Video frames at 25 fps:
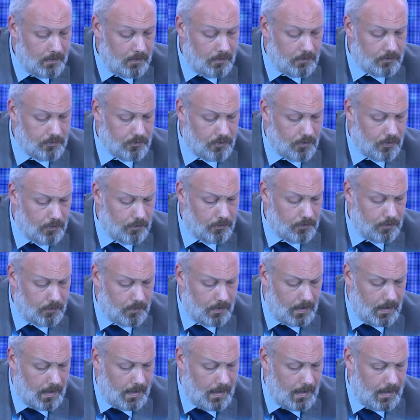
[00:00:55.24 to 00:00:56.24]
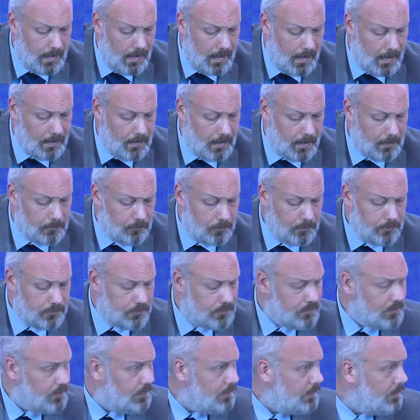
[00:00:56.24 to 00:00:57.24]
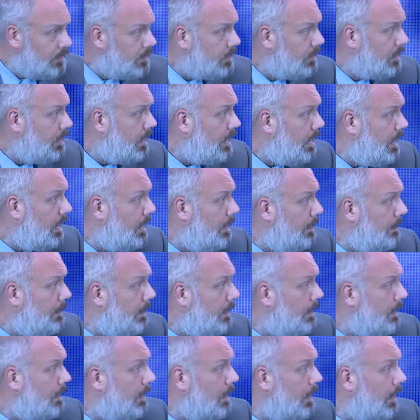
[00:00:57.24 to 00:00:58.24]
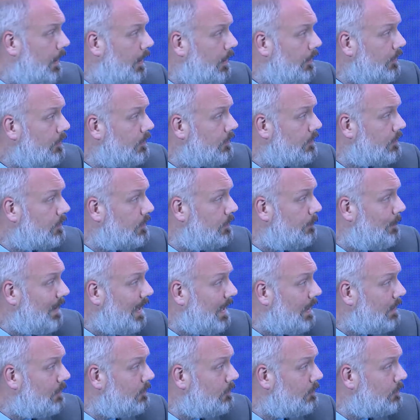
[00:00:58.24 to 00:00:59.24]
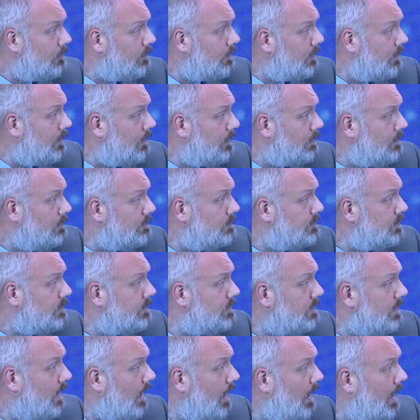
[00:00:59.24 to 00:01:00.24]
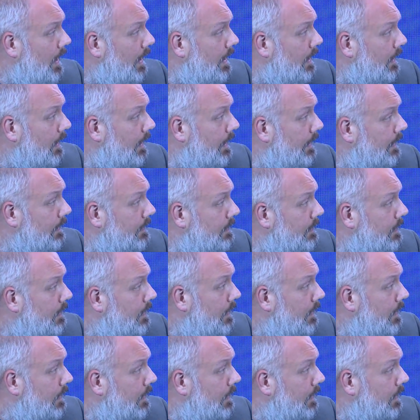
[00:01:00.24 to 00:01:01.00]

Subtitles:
So I want to ask the panel to just highlight